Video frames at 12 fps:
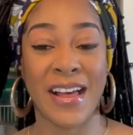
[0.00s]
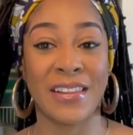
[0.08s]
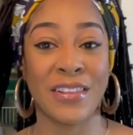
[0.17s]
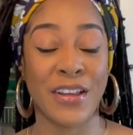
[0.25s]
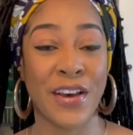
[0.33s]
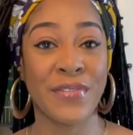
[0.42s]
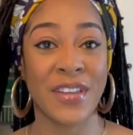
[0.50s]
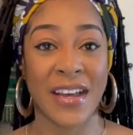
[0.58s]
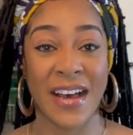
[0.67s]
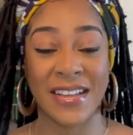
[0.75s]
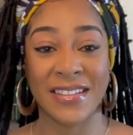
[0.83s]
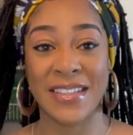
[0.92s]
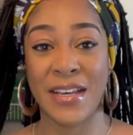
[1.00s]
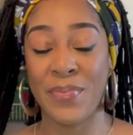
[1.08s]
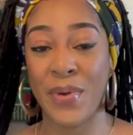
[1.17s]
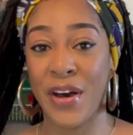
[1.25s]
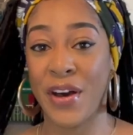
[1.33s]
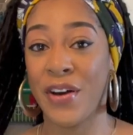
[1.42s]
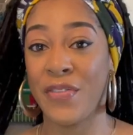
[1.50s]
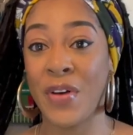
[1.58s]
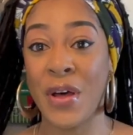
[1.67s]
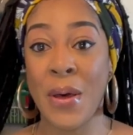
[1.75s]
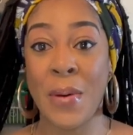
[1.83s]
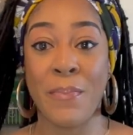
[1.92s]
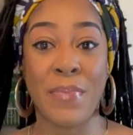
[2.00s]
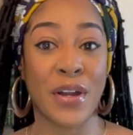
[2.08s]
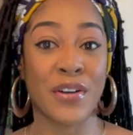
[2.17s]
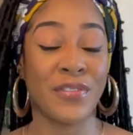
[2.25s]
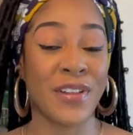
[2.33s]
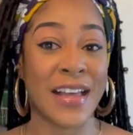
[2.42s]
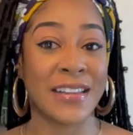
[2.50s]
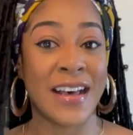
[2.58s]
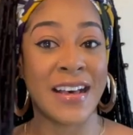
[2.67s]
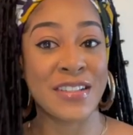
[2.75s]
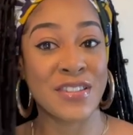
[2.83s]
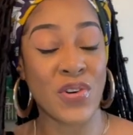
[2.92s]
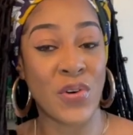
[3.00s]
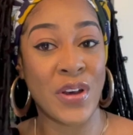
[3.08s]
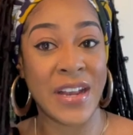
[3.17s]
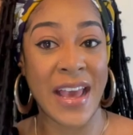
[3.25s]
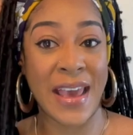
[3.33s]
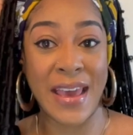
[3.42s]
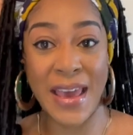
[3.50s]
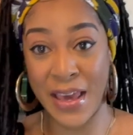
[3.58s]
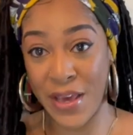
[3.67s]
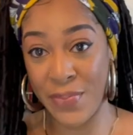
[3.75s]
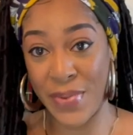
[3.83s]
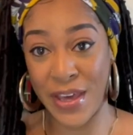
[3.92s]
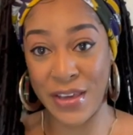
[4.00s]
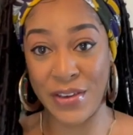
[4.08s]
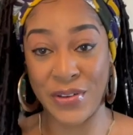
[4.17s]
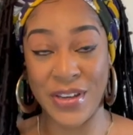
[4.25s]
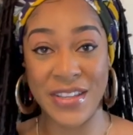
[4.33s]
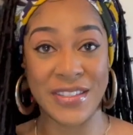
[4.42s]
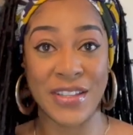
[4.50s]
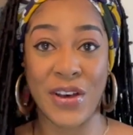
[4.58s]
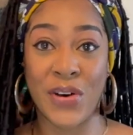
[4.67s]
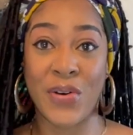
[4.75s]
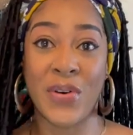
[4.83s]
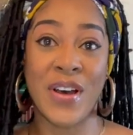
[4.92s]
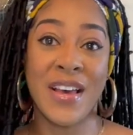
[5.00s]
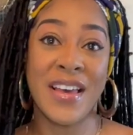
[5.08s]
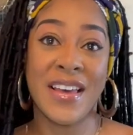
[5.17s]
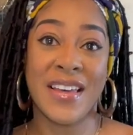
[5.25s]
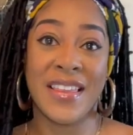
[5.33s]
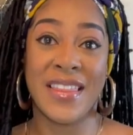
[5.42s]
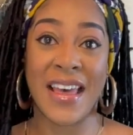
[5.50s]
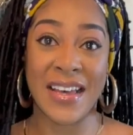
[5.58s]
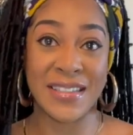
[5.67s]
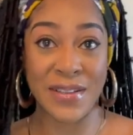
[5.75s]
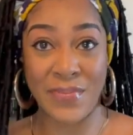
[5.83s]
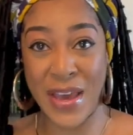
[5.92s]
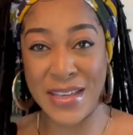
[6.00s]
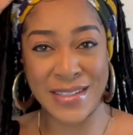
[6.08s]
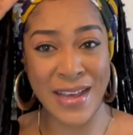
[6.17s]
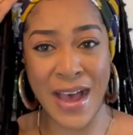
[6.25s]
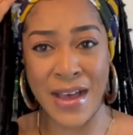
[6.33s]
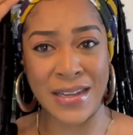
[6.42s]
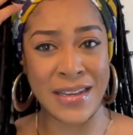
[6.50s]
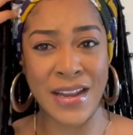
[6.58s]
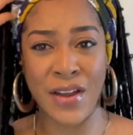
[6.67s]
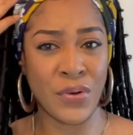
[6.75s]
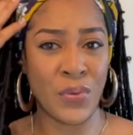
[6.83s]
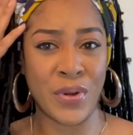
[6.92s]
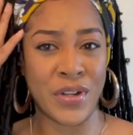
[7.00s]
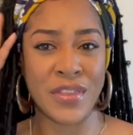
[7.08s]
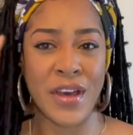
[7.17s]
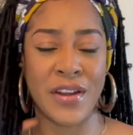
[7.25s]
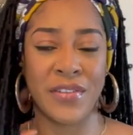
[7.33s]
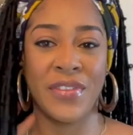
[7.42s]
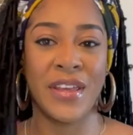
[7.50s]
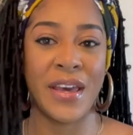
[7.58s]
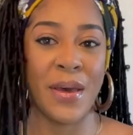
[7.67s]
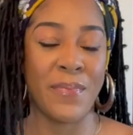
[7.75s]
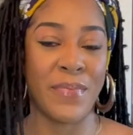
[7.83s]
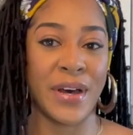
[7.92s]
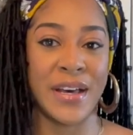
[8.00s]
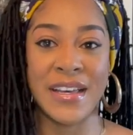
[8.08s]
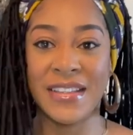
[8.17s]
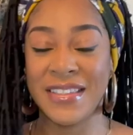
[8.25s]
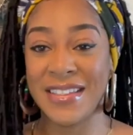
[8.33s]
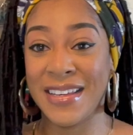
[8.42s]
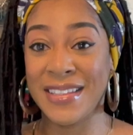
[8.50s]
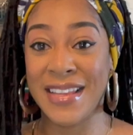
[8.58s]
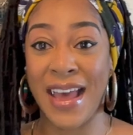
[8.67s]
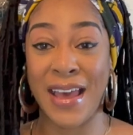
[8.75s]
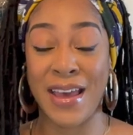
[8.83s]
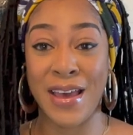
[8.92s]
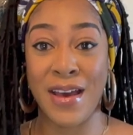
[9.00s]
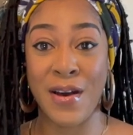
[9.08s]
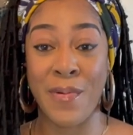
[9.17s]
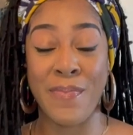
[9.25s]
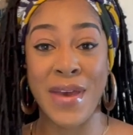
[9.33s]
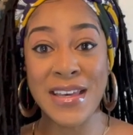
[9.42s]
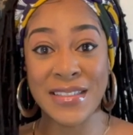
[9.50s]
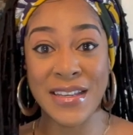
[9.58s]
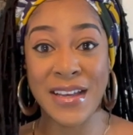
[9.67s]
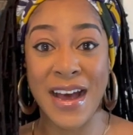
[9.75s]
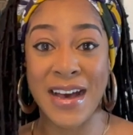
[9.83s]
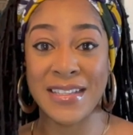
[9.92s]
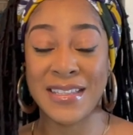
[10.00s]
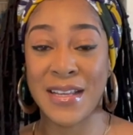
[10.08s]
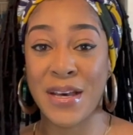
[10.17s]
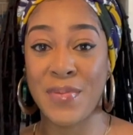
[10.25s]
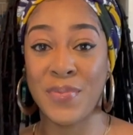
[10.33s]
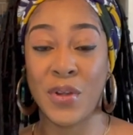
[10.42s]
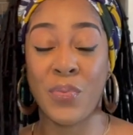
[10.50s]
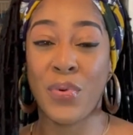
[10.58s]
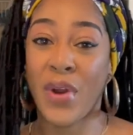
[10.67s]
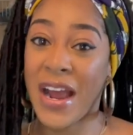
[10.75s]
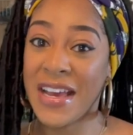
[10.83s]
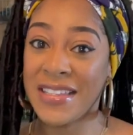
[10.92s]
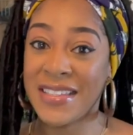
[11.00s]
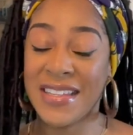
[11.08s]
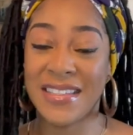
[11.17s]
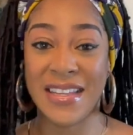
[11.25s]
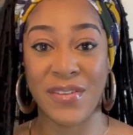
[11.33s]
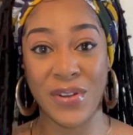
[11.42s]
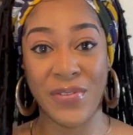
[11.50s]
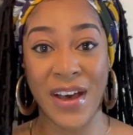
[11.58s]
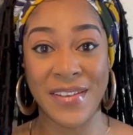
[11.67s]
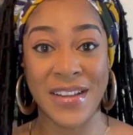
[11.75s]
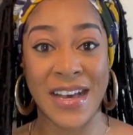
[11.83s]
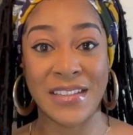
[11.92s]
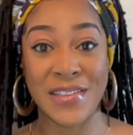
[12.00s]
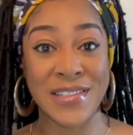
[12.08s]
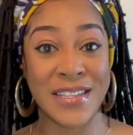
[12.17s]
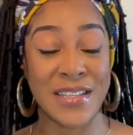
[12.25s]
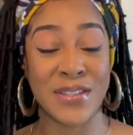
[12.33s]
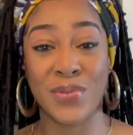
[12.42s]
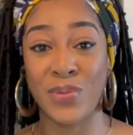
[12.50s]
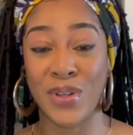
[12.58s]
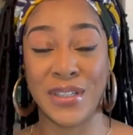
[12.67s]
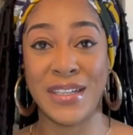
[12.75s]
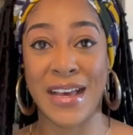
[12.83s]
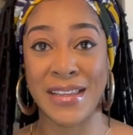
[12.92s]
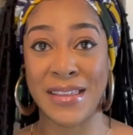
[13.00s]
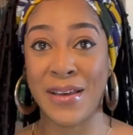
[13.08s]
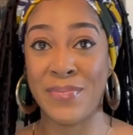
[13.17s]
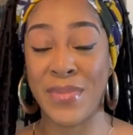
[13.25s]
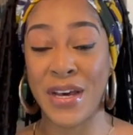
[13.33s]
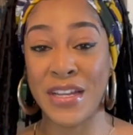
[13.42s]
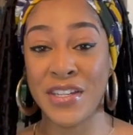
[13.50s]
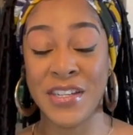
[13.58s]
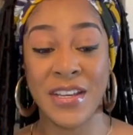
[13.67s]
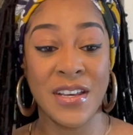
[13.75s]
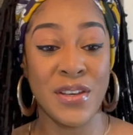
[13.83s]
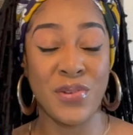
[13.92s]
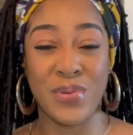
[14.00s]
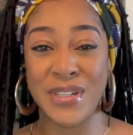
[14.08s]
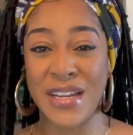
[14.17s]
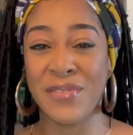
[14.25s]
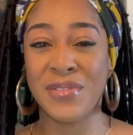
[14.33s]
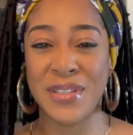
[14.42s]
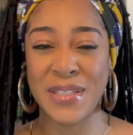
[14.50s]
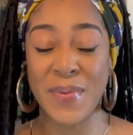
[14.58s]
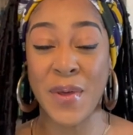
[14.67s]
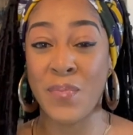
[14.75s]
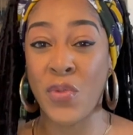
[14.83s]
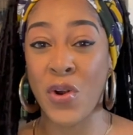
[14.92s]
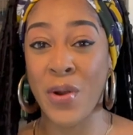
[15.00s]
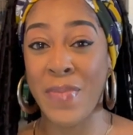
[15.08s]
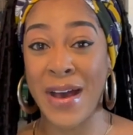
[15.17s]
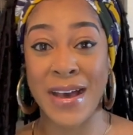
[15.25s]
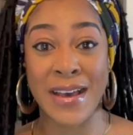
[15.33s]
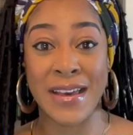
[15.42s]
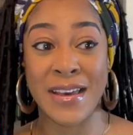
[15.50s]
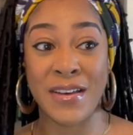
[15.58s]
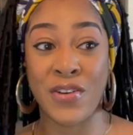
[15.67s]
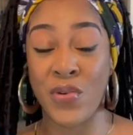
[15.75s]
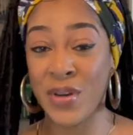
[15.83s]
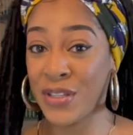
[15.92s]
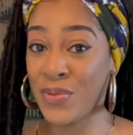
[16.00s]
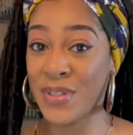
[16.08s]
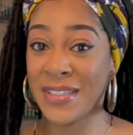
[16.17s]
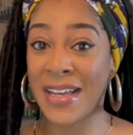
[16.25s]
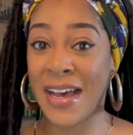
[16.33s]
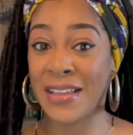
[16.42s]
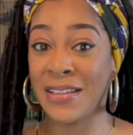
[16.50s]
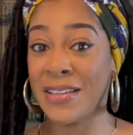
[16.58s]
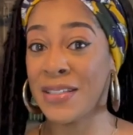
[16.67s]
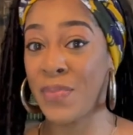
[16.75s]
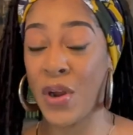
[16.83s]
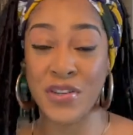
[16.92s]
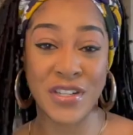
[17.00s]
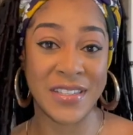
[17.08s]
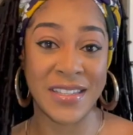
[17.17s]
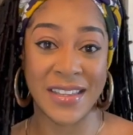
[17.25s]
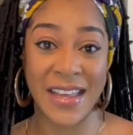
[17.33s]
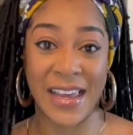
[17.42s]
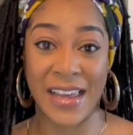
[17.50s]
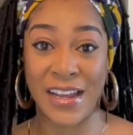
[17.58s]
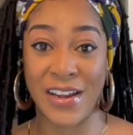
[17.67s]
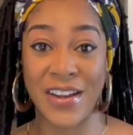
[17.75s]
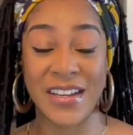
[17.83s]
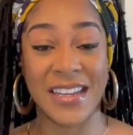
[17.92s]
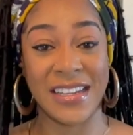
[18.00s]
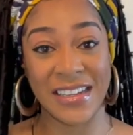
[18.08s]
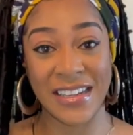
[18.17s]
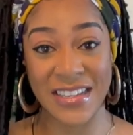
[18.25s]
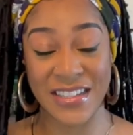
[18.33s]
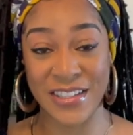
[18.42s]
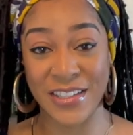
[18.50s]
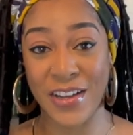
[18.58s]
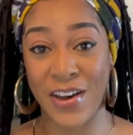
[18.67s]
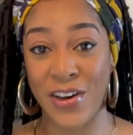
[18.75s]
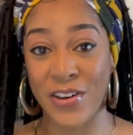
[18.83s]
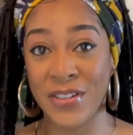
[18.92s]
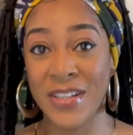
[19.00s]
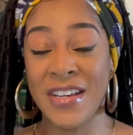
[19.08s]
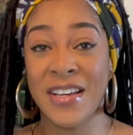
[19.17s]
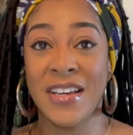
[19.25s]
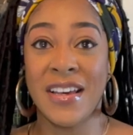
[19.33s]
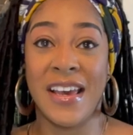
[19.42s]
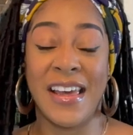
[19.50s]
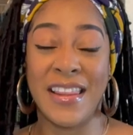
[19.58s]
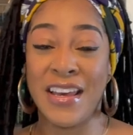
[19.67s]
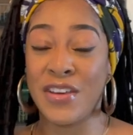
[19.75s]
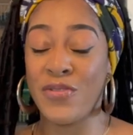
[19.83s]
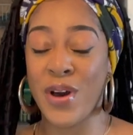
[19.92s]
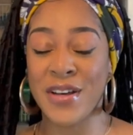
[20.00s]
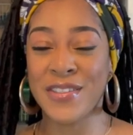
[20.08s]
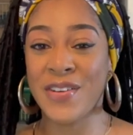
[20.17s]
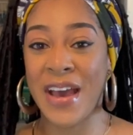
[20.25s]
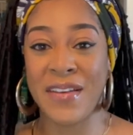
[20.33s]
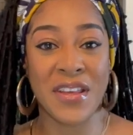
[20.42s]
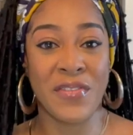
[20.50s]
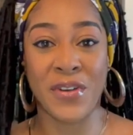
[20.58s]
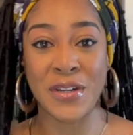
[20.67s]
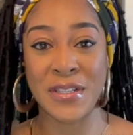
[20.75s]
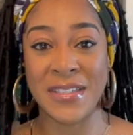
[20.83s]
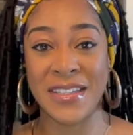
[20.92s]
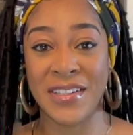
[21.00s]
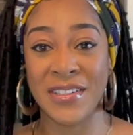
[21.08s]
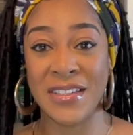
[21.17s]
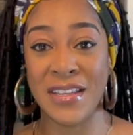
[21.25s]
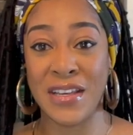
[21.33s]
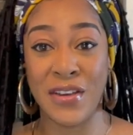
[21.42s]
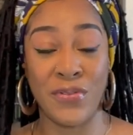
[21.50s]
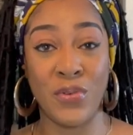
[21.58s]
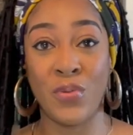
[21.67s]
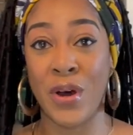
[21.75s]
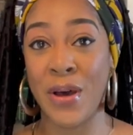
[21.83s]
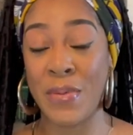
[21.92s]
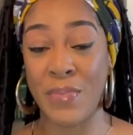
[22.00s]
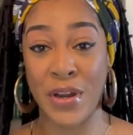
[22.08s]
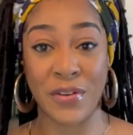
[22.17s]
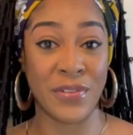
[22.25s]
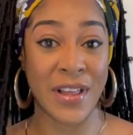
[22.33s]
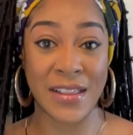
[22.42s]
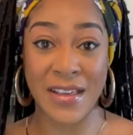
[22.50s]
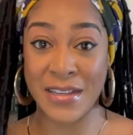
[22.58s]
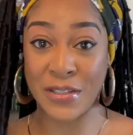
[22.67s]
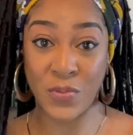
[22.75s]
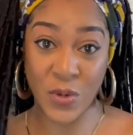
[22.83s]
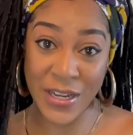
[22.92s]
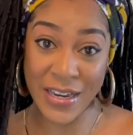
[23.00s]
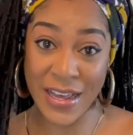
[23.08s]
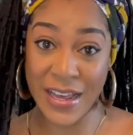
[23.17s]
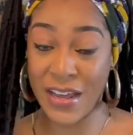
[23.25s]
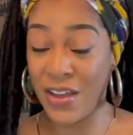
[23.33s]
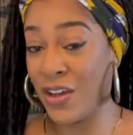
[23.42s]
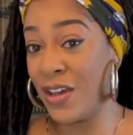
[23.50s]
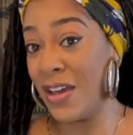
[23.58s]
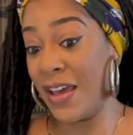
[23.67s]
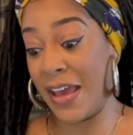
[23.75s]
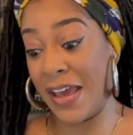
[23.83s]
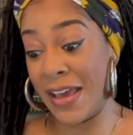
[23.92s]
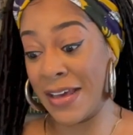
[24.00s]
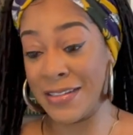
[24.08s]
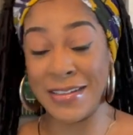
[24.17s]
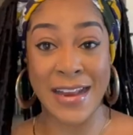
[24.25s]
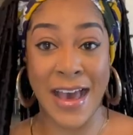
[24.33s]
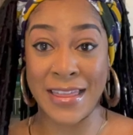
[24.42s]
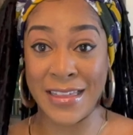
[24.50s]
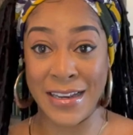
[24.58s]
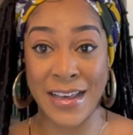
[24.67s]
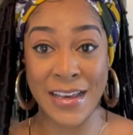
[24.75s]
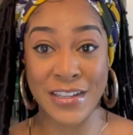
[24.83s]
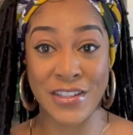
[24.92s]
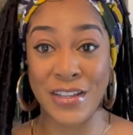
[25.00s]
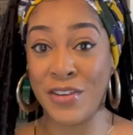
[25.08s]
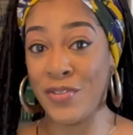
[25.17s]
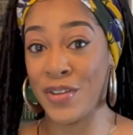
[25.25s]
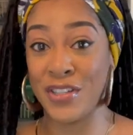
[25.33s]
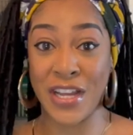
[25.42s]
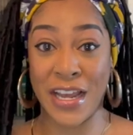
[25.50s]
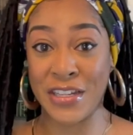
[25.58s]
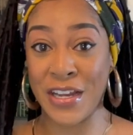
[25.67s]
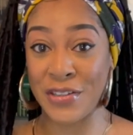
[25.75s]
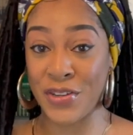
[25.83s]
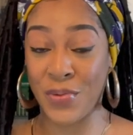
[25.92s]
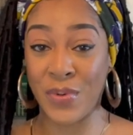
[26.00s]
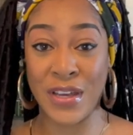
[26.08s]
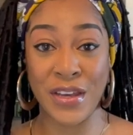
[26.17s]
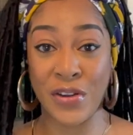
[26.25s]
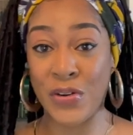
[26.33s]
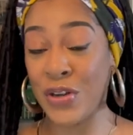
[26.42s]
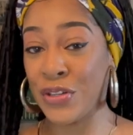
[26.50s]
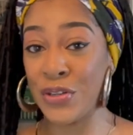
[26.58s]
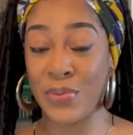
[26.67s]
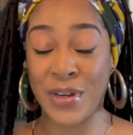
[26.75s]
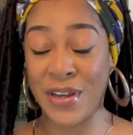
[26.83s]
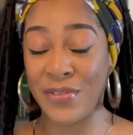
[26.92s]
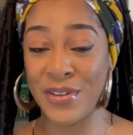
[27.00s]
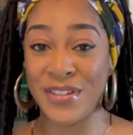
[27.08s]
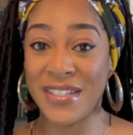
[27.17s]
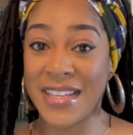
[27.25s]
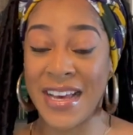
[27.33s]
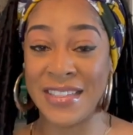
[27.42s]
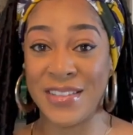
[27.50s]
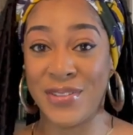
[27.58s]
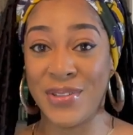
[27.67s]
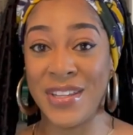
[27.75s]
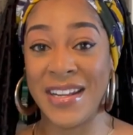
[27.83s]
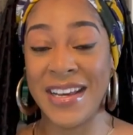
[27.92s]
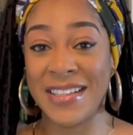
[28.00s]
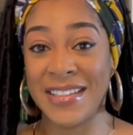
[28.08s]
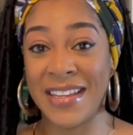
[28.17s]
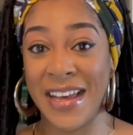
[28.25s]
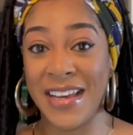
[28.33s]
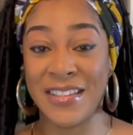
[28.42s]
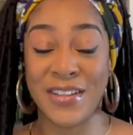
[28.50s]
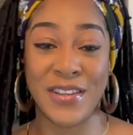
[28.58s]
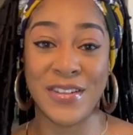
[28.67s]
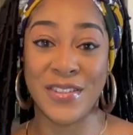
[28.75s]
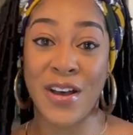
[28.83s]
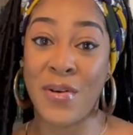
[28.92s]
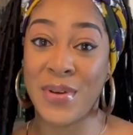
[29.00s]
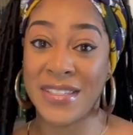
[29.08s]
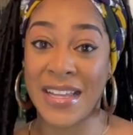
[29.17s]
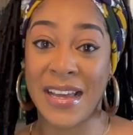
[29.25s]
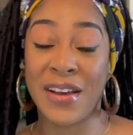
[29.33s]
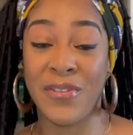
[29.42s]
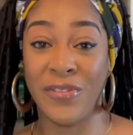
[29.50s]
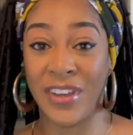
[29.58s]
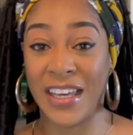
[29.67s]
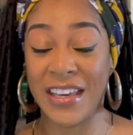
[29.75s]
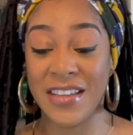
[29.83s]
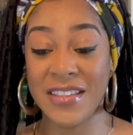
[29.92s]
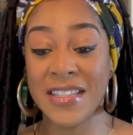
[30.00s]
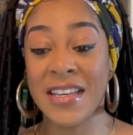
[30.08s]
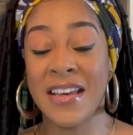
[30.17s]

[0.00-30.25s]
I love the concept of butterfly locks on a headband unit. So that's amazing. I never would have thought of that, but it's an amazing concept. The price, $75, is really not that much. You would definitely spend more by going to a stylist, purchasing the hair, getting it installed. And then you also have that versatility. If you want butterfly locks one day and not the next, then you can change out your wig or do whatever you decide to do the next day. So there's always that convenience.